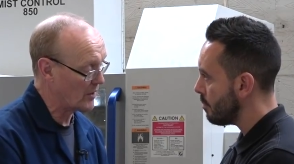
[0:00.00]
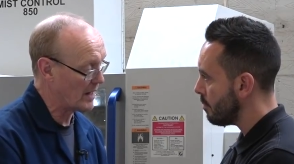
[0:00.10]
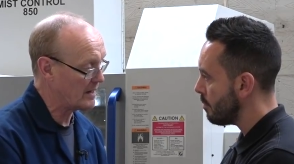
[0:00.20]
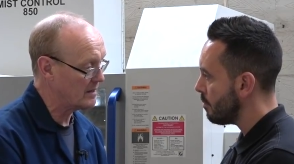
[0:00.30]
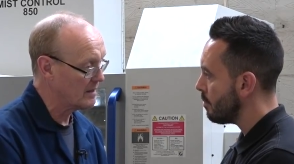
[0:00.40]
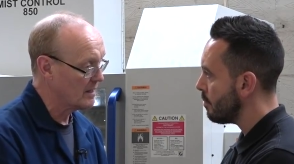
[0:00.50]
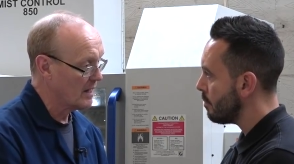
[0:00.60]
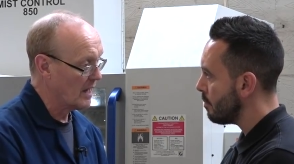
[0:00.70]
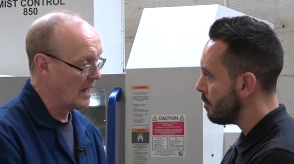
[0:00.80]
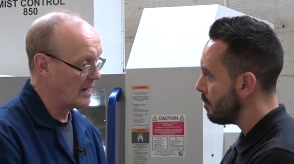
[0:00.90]
Speaker 1: other end.
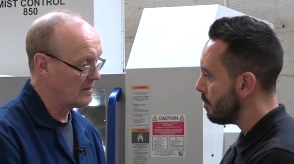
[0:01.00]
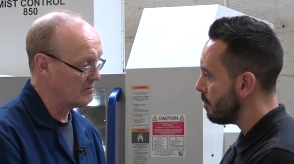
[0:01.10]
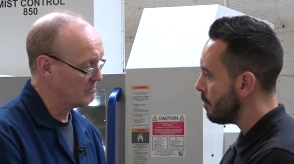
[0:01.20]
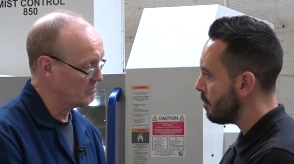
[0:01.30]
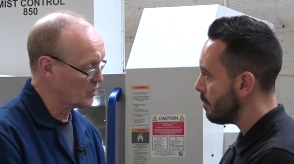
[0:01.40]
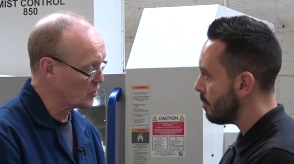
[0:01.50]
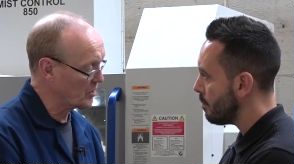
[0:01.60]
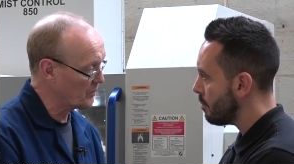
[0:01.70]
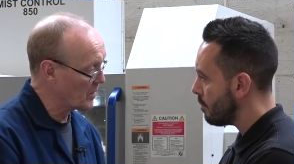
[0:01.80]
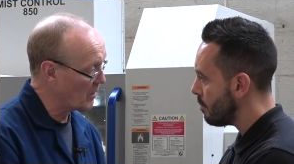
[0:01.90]
And because
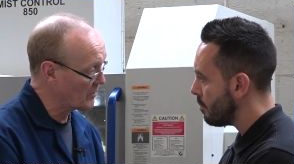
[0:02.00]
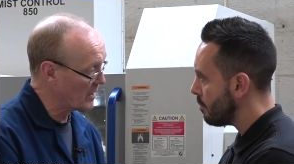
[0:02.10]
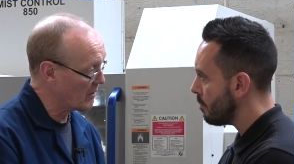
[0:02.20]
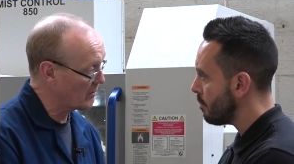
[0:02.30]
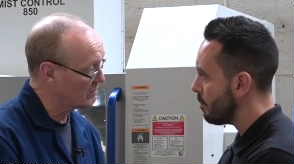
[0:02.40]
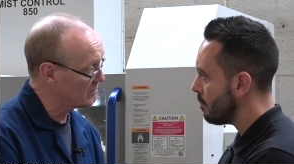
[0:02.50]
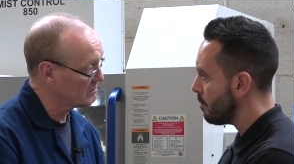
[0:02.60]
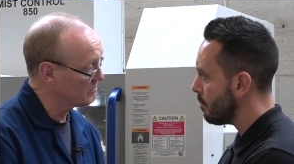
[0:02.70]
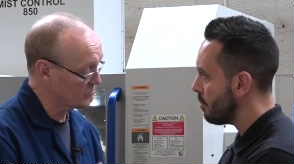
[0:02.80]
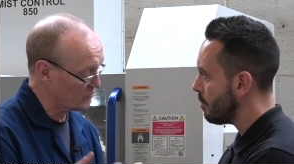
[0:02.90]
it broke down,
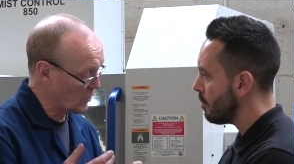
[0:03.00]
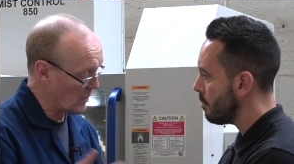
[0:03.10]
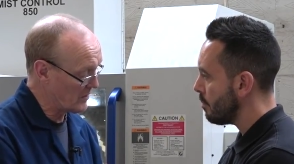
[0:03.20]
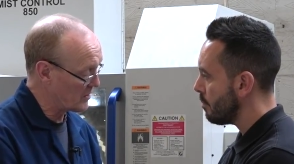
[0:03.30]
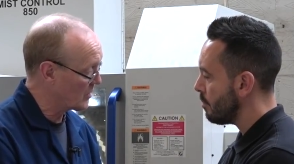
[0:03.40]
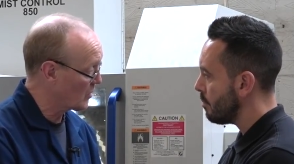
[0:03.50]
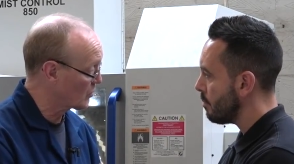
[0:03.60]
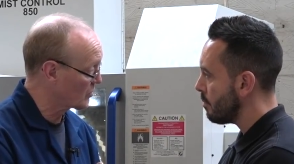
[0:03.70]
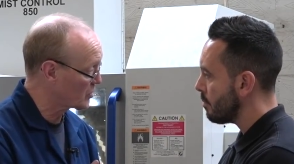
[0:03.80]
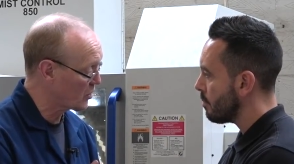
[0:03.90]
we went
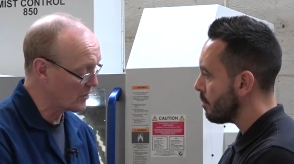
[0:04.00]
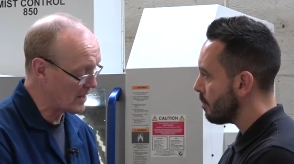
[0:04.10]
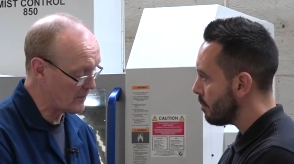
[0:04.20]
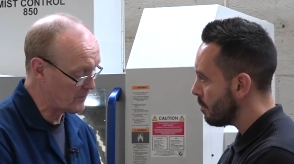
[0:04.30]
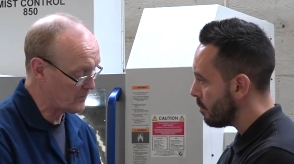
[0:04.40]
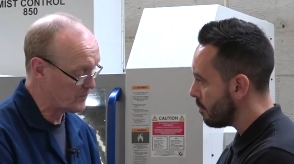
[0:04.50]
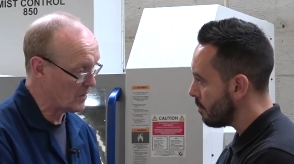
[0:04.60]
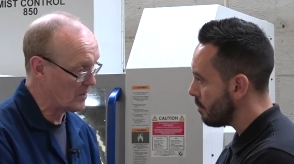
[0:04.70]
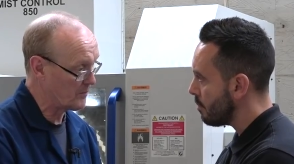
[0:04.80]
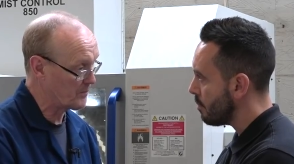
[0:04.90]
along the sliding head
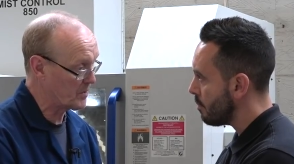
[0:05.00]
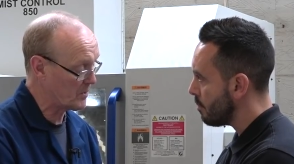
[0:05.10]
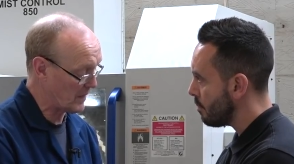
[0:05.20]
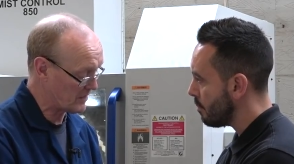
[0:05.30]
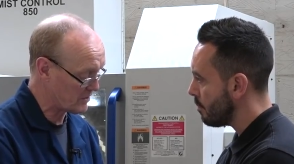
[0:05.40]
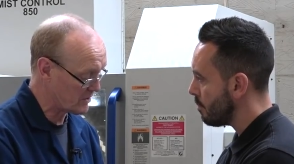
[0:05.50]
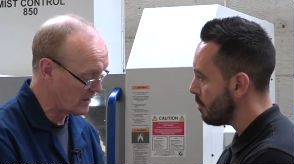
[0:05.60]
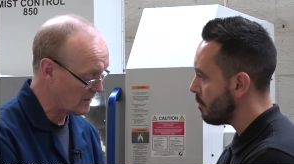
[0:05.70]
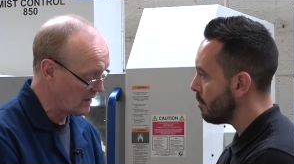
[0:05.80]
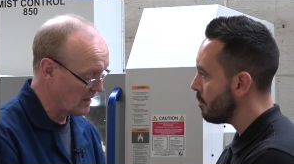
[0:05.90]
uh,
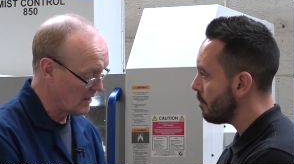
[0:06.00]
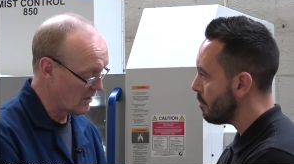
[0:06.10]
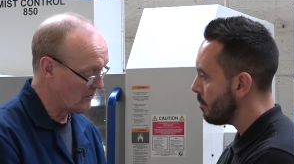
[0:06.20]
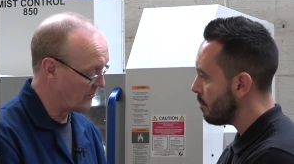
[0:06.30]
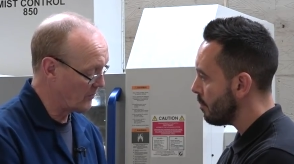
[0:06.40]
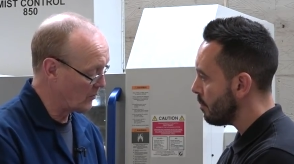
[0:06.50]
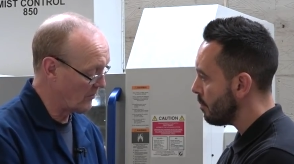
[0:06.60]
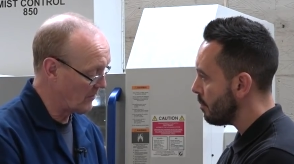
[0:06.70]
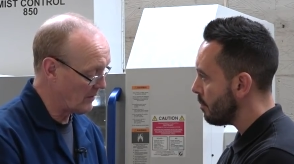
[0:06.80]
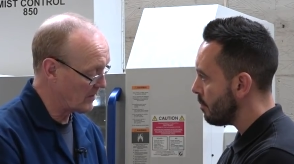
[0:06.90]
capacity, and we
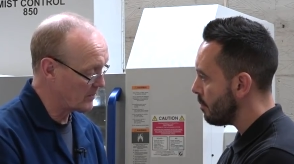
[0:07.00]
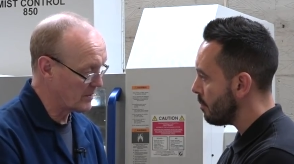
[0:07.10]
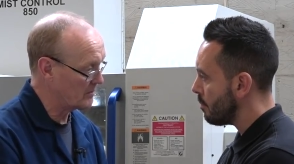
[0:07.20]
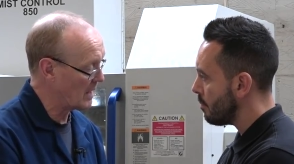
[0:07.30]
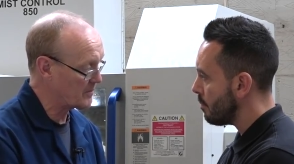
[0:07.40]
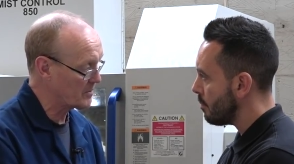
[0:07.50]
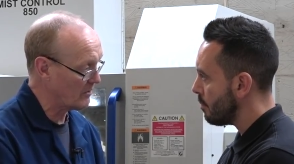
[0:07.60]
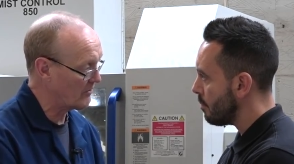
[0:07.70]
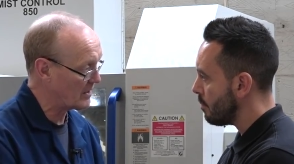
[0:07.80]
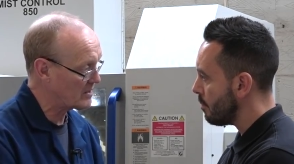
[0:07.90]
found it to be
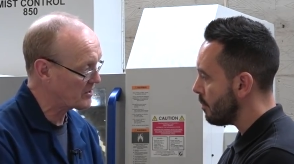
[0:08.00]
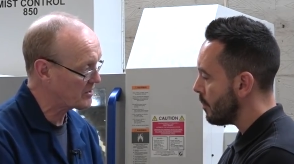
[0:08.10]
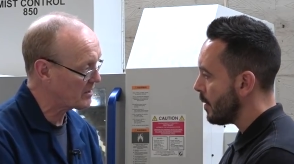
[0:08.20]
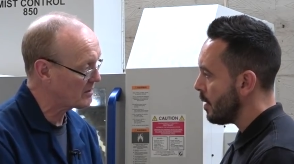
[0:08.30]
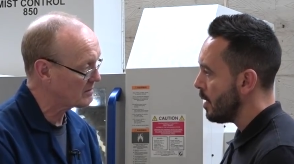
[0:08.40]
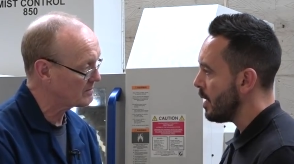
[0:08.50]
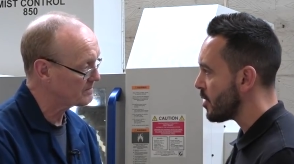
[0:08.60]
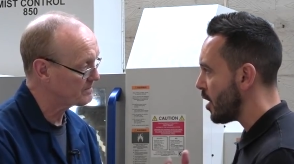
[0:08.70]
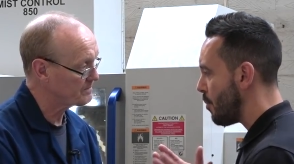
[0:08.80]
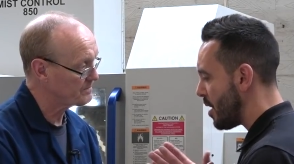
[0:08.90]
absolutely fantastic.
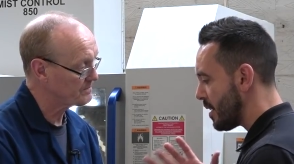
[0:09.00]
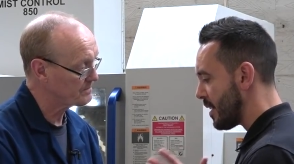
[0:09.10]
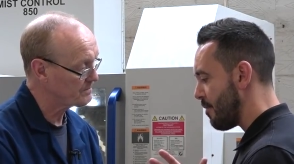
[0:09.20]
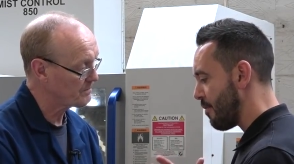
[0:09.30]
Speaker 2: So when you say